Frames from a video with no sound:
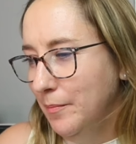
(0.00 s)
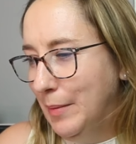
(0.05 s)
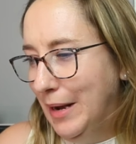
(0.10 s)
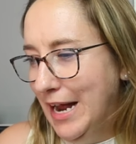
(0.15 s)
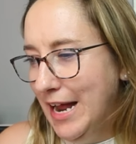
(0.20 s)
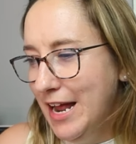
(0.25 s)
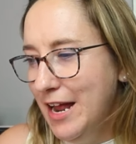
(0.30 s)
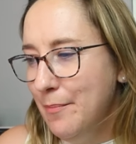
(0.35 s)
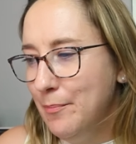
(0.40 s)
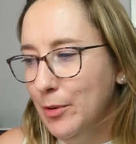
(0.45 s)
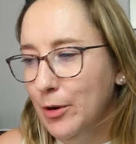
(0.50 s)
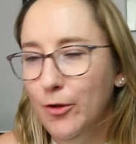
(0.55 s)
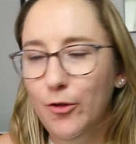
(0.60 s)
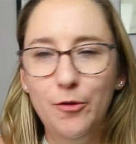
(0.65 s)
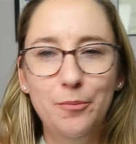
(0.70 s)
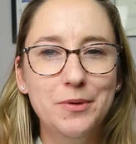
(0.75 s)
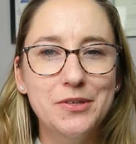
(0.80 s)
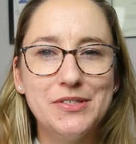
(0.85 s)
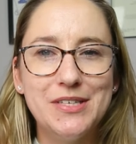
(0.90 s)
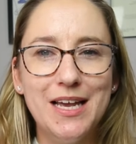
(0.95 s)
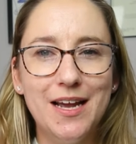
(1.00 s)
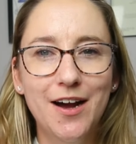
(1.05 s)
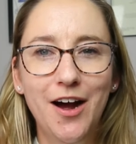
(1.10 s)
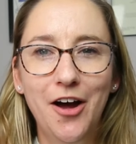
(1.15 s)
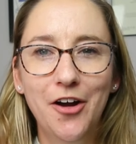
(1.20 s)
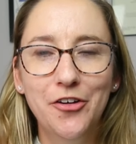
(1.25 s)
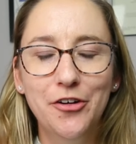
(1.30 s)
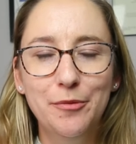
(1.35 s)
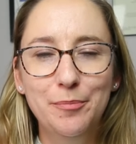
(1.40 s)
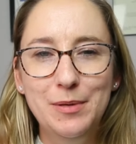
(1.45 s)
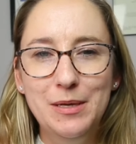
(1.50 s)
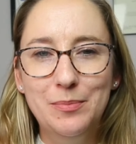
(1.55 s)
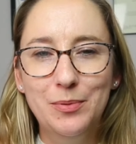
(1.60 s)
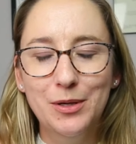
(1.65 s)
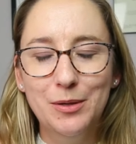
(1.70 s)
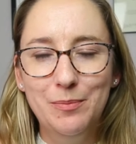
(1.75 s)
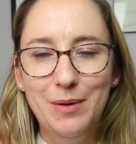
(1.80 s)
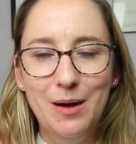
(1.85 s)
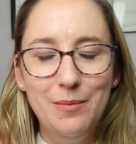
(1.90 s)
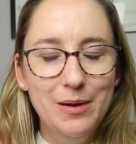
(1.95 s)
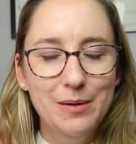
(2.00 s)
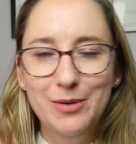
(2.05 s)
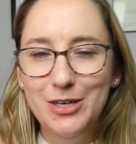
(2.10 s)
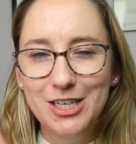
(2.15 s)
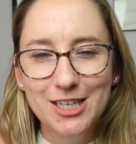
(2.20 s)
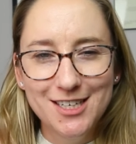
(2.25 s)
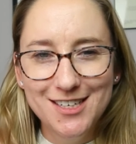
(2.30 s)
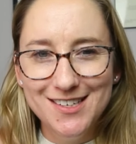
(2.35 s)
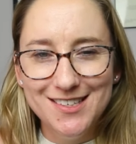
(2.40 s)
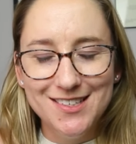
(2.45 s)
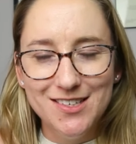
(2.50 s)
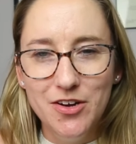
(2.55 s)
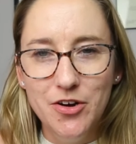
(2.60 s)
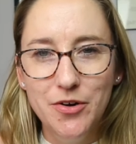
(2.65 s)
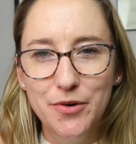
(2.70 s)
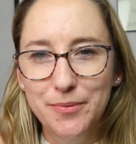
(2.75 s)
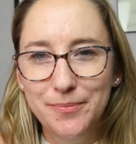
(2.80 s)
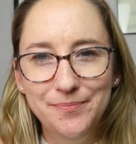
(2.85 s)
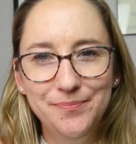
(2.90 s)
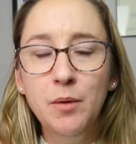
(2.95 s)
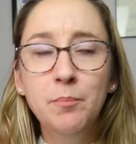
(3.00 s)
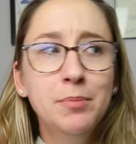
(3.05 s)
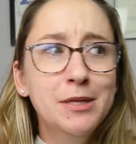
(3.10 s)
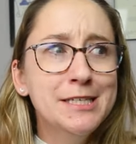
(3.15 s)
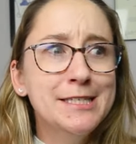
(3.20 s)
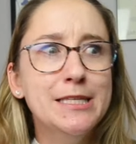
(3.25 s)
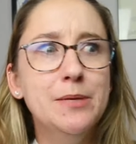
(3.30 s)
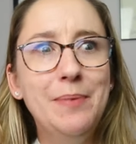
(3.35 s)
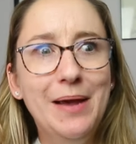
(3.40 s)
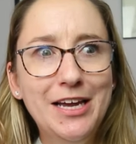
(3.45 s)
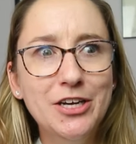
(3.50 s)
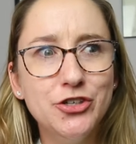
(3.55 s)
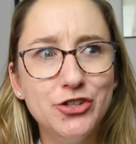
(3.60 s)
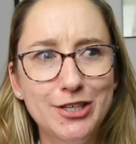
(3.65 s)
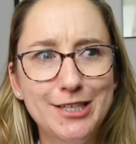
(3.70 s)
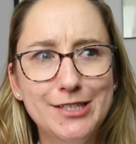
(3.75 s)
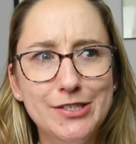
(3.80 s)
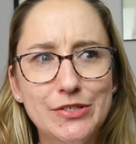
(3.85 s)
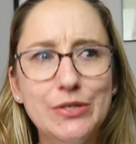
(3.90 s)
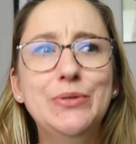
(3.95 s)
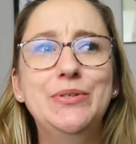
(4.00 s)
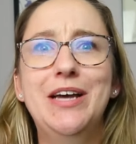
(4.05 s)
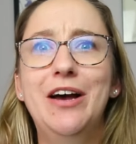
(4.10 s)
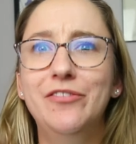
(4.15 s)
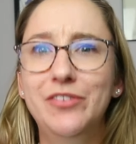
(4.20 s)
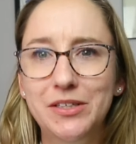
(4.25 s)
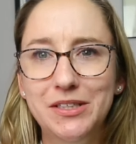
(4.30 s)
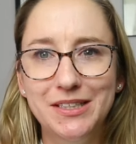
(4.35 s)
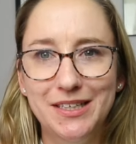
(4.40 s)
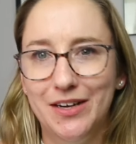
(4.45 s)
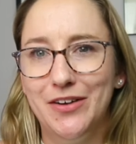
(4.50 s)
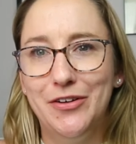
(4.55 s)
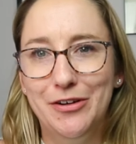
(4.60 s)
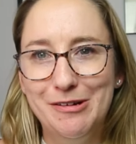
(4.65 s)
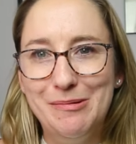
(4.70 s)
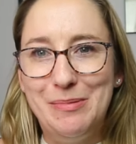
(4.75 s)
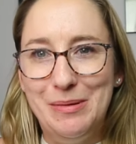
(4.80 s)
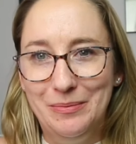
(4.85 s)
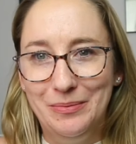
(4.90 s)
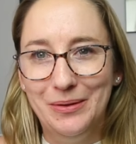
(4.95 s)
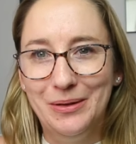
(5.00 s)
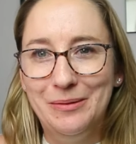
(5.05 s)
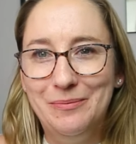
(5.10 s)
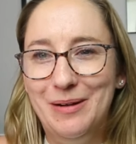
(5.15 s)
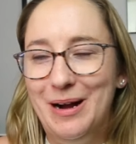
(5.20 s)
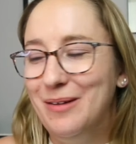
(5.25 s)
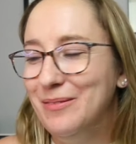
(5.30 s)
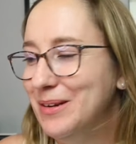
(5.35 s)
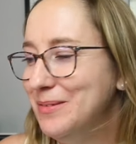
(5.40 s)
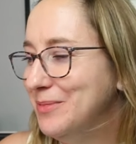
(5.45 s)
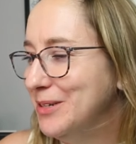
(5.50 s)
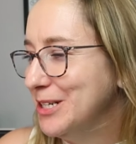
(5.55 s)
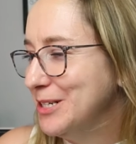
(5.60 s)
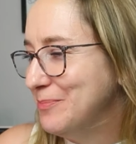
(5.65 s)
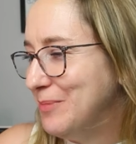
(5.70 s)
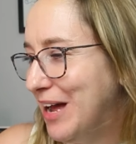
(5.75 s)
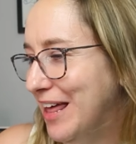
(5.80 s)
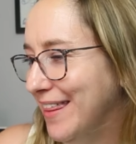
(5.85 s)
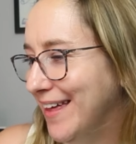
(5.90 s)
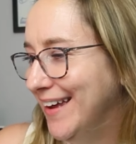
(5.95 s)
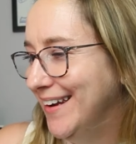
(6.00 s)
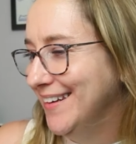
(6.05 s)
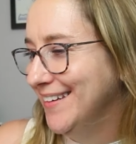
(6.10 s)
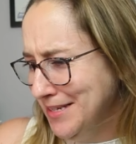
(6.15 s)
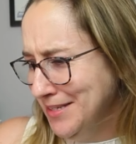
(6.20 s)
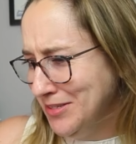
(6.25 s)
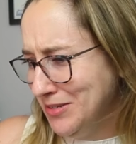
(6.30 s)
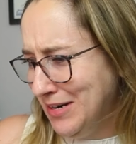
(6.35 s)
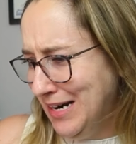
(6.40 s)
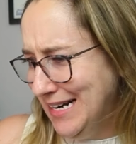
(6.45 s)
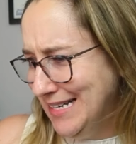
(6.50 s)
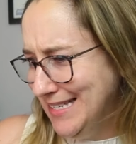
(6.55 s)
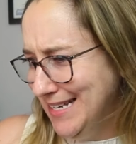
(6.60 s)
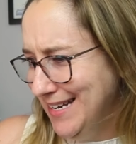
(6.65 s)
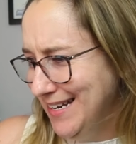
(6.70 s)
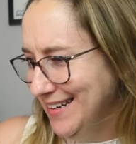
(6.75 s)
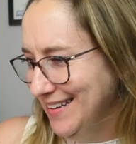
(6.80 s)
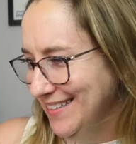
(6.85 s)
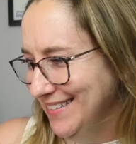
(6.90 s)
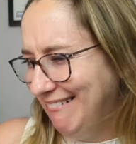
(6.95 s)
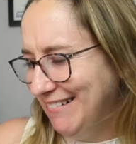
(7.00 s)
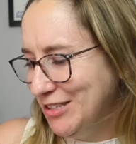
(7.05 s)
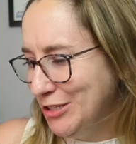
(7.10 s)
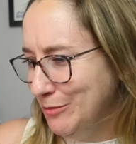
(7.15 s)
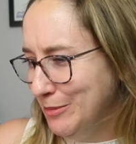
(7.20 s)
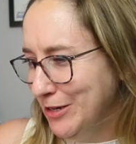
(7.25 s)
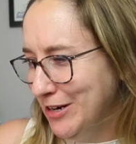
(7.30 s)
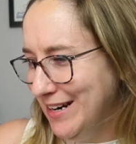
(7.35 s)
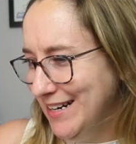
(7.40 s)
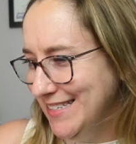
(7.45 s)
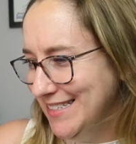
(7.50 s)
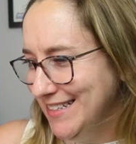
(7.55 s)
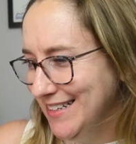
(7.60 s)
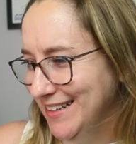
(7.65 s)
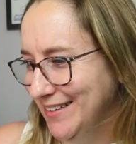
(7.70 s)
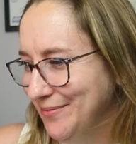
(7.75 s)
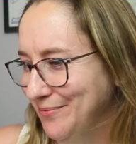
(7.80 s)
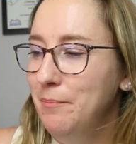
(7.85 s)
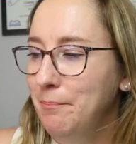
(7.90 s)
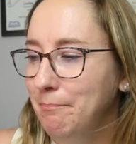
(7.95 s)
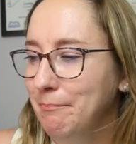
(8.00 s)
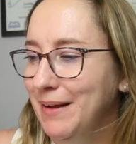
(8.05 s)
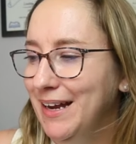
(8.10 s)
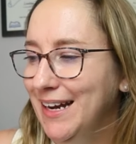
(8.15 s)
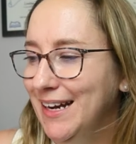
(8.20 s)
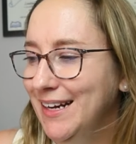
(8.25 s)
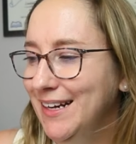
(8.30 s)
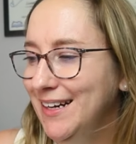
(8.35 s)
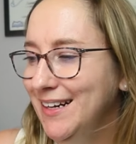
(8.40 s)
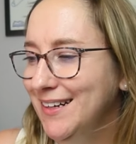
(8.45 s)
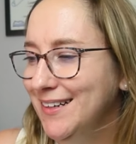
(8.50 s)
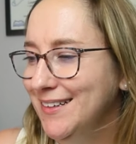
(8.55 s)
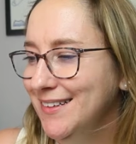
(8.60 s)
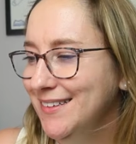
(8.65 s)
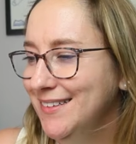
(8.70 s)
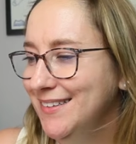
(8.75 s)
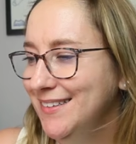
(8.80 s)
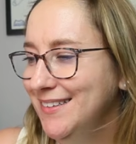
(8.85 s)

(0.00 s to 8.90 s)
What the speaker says: April, almost like 100 people had bought my book. So plus the page reads. So definitely 100 people had bought my book by then. That's crazy. Super crazy. May,